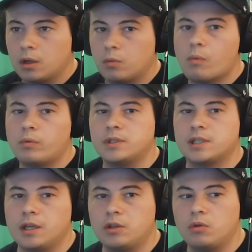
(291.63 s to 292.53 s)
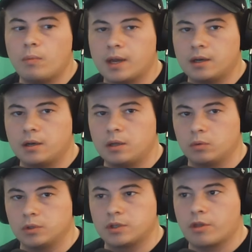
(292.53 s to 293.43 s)
when we say humanity
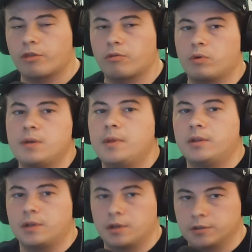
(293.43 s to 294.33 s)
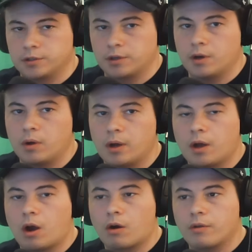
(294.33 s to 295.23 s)
was 3 million years ago,
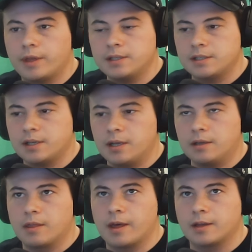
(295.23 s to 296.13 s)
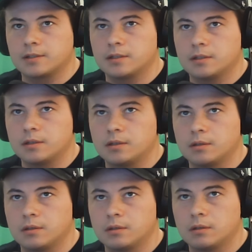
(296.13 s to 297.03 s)
are they saying that?
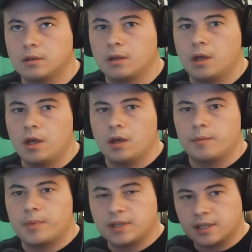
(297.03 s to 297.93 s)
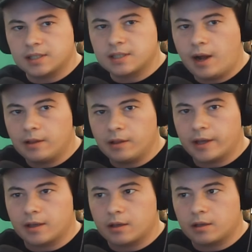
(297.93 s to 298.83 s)
Because it's not
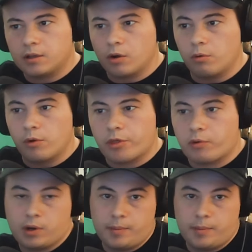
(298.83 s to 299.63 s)
like, you know, 3